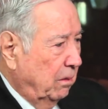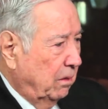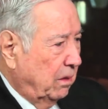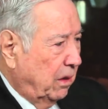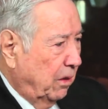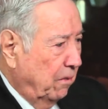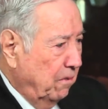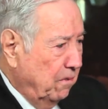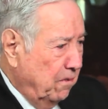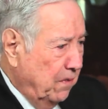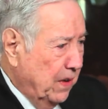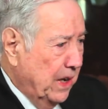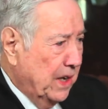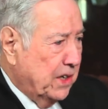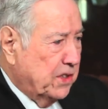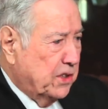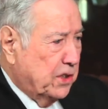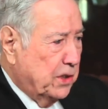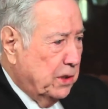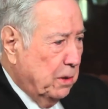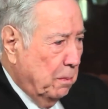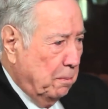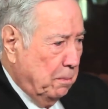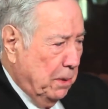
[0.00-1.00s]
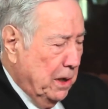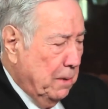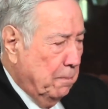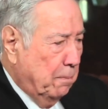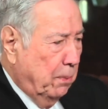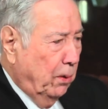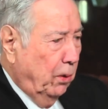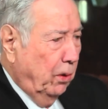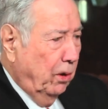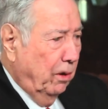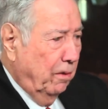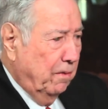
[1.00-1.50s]
convinced the
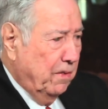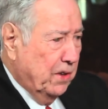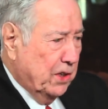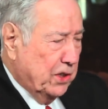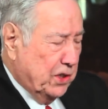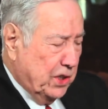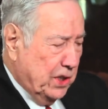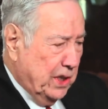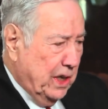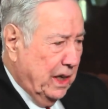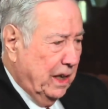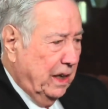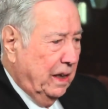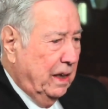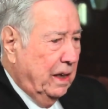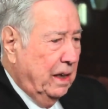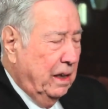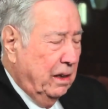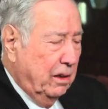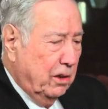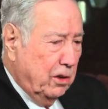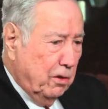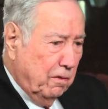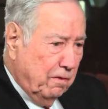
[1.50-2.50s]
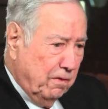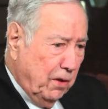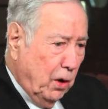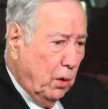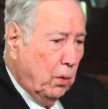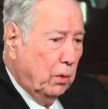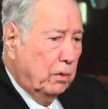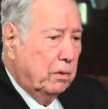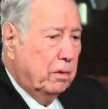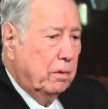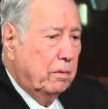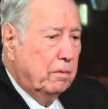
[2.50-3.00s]
people of the city to
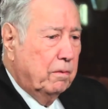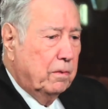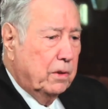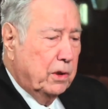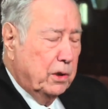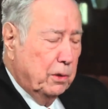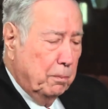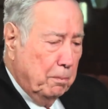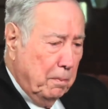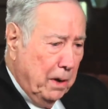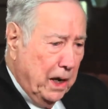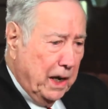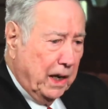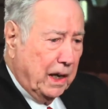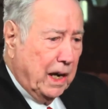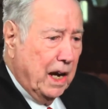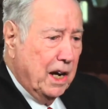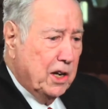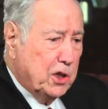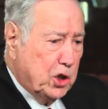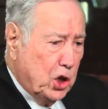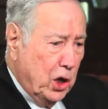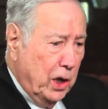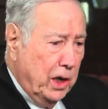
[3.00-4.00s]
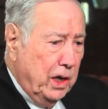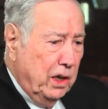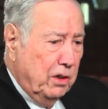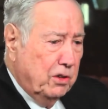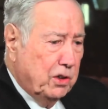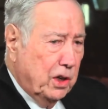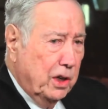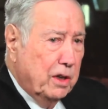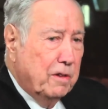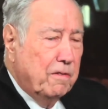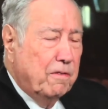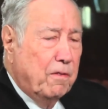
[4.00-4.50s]
vote to make a change
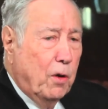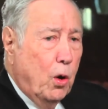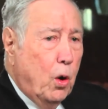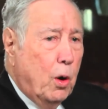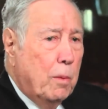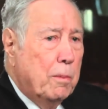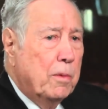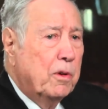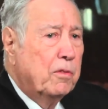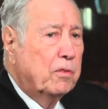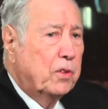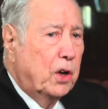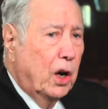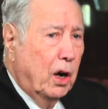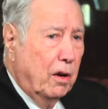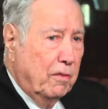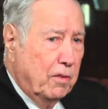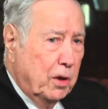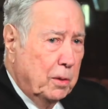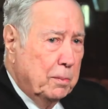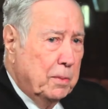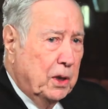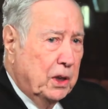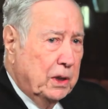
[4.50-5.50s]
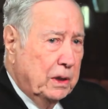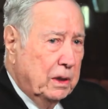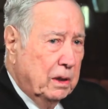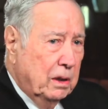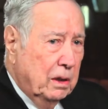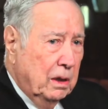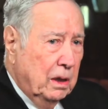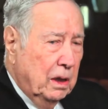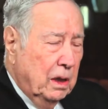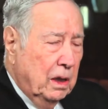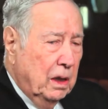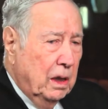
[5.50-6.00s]
in the form of government.
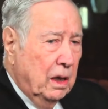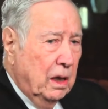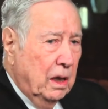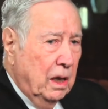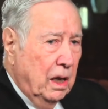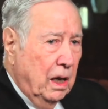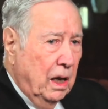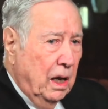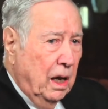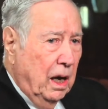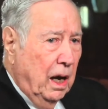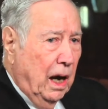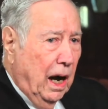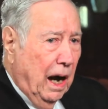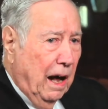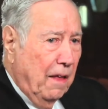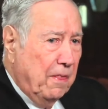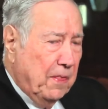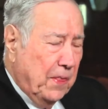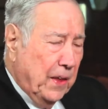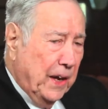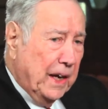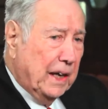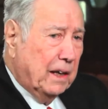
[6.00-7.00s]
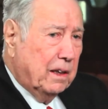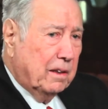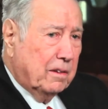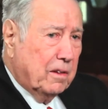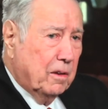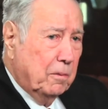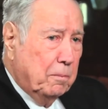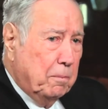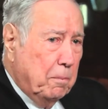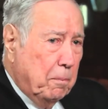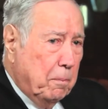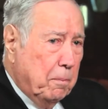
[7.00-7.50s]
I think
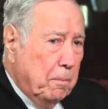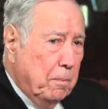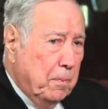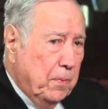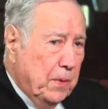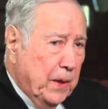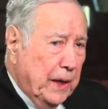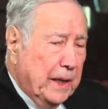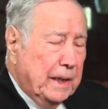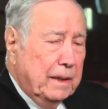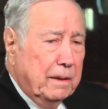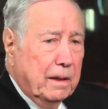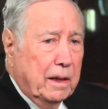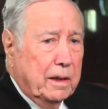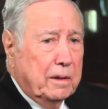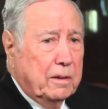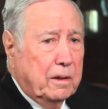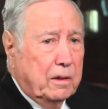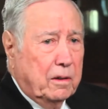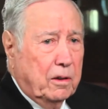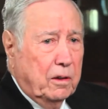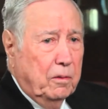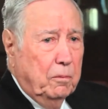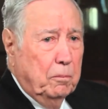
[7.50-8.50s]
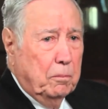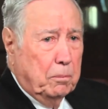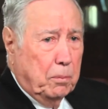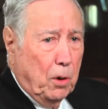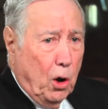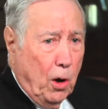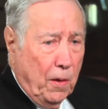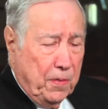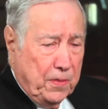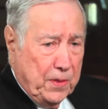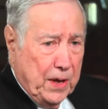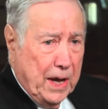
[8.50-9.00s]
the thing that
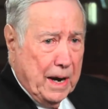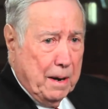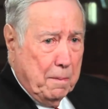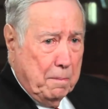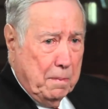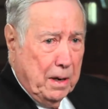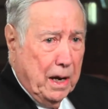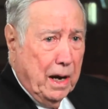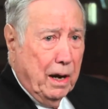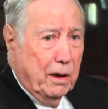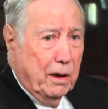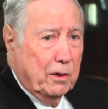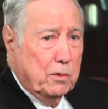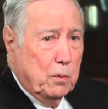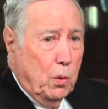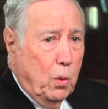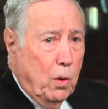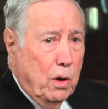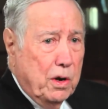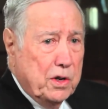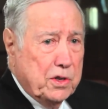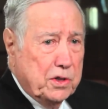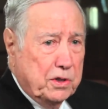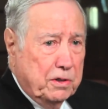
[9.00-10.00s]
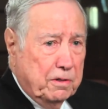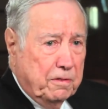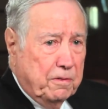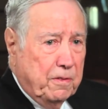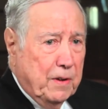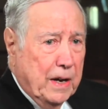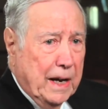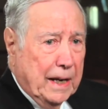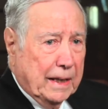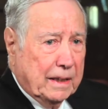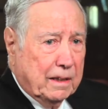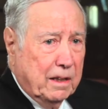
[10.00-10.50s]
brought that about was the
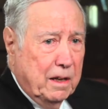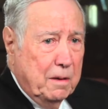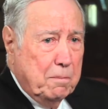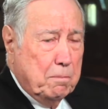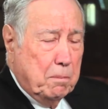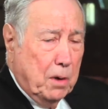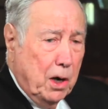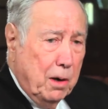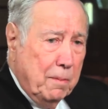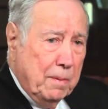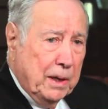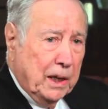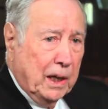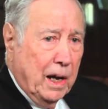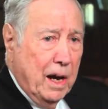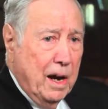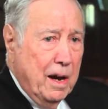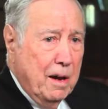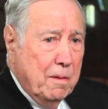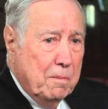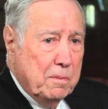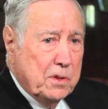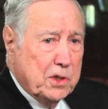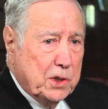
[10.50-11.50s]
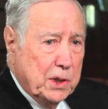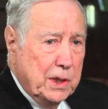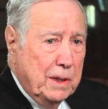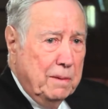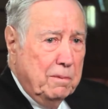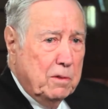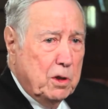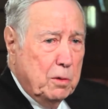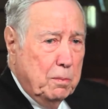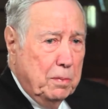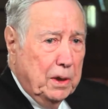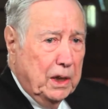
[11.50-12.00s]
fact that Birmingham
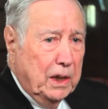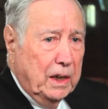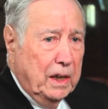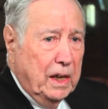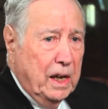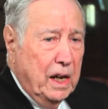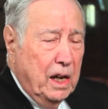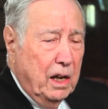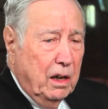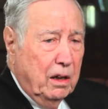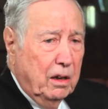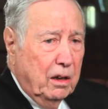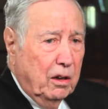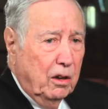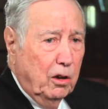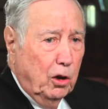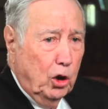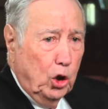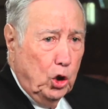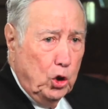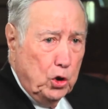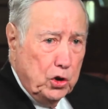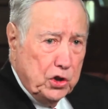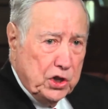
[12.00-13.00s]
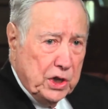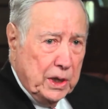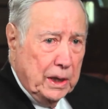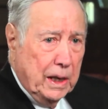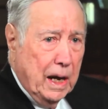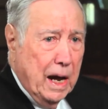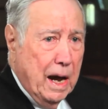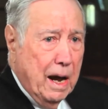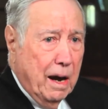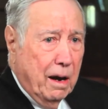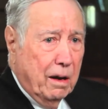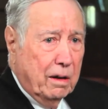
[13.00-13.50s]
seemed to be losing
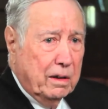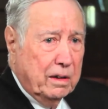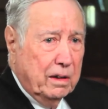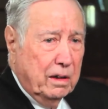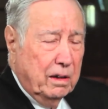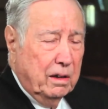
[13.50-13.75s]
out